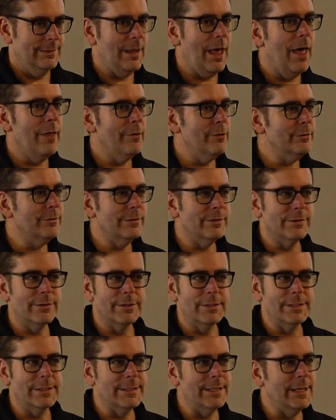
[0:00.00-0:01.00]
Other
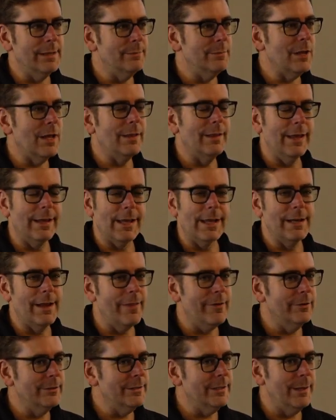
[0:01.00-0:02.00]
tip, like
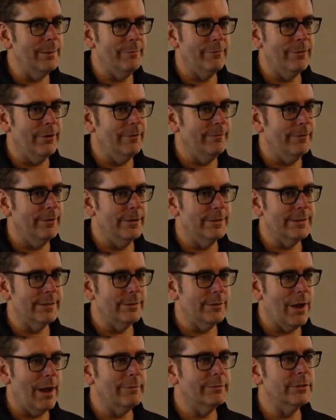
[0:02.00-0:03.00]
another tip for a first
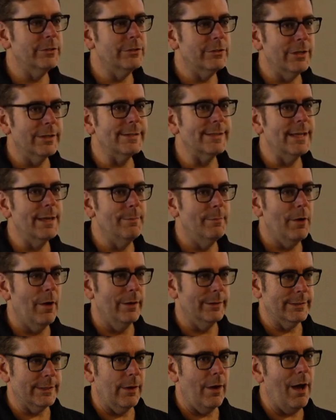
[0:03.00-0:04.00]
draft is just keep
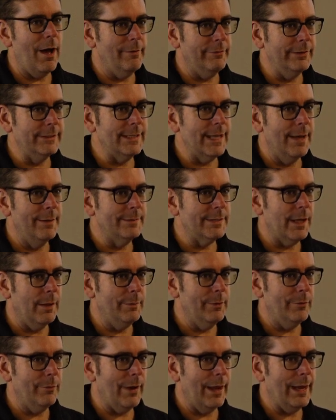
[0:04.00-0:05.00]
going. So oftentimes I'll
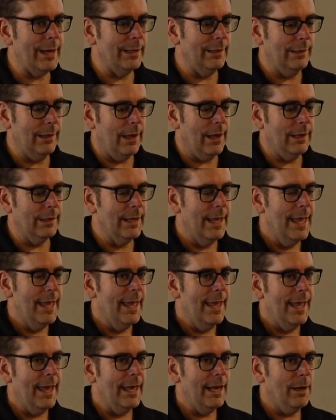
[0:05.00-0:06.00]
be writing along
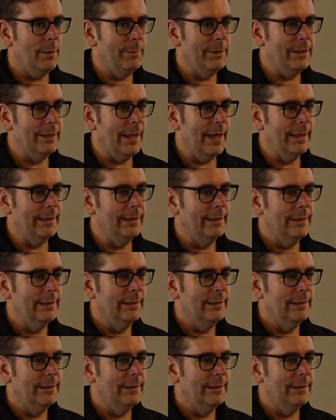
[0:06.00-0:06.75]
and I'll be like,